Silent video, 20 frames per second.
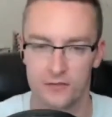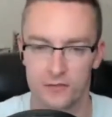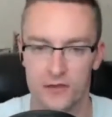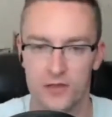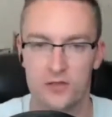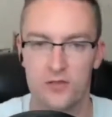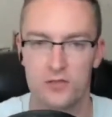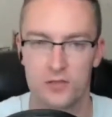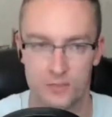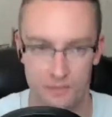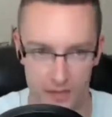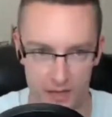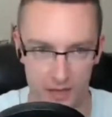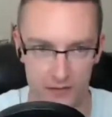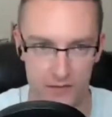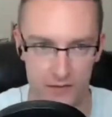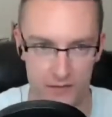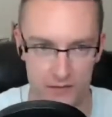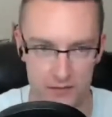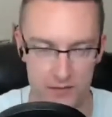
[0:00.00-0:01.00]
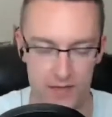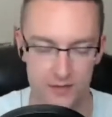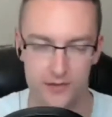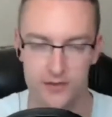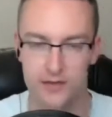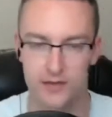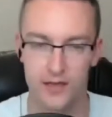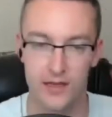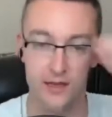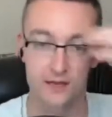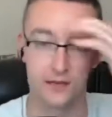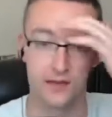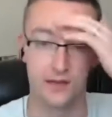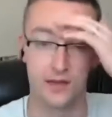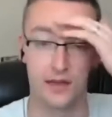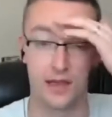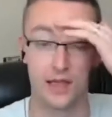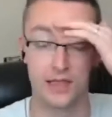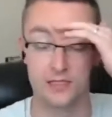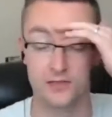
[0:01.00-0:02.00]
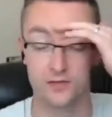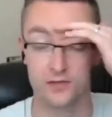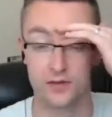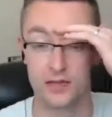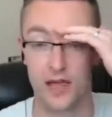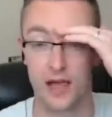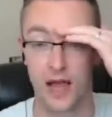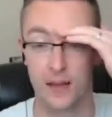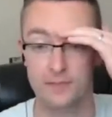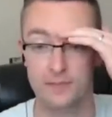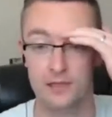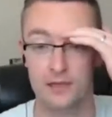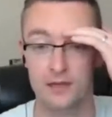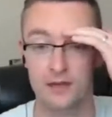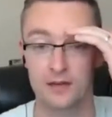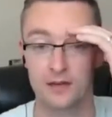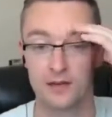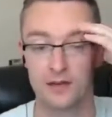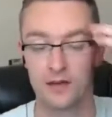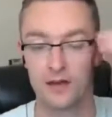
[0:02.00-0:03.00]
features and benefits and everything of it, and ask for the opt-in.